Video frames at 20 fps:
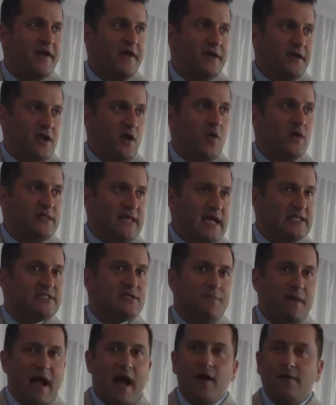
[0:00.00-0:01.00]
You know what
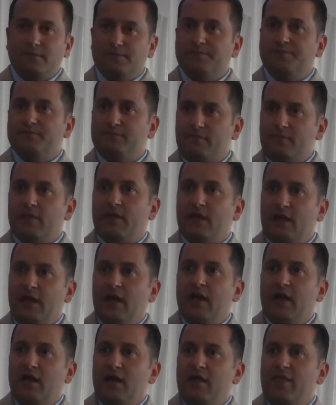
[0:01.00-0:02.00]
that's about?
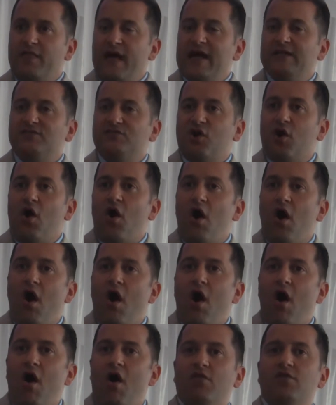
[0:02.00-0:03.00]
That's
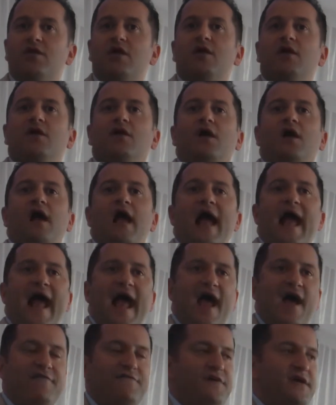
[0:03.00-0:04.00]
called
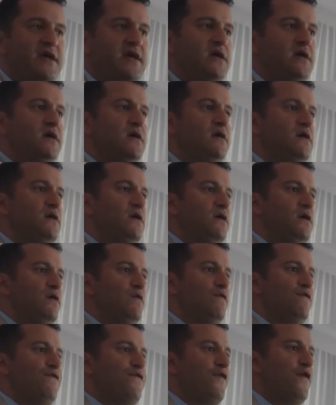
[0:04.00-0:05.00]
having
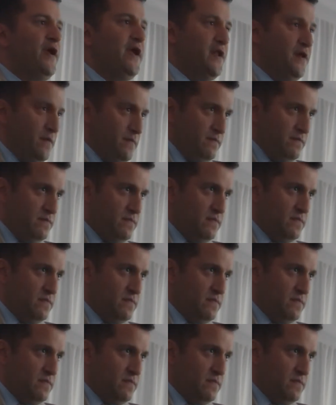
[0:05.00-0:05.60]
freedom.